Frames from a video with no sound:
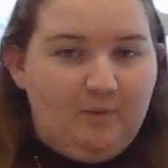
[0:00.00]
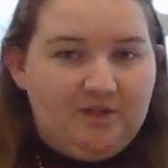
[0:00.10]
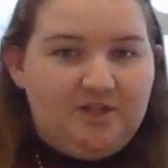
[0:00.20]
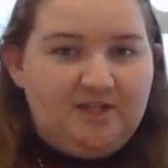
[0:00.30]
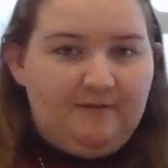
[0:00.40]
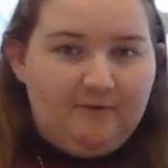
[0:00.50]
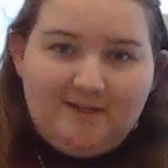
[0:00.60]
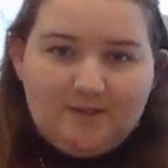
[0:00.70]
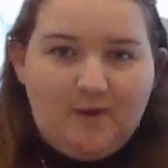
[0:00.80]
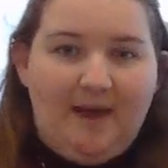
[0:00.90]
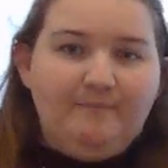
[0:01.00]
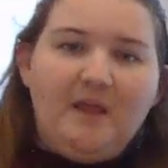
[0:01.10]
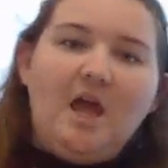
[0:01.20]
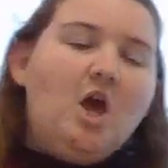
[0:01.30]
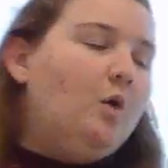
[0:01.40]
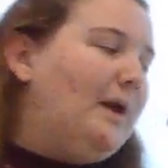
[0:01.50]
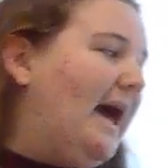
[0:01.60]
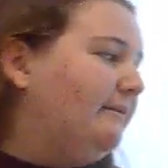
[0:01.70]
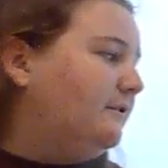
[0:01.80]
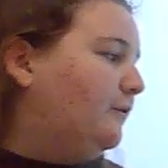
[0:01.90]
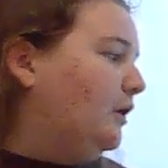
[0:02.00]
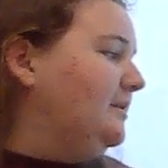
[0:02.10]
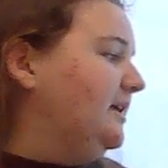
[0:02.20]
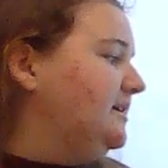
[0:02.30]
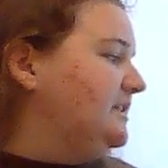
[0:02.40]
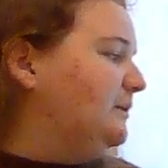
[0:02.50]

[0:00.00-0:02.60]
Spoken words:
What's the difference, okay? We have a formula,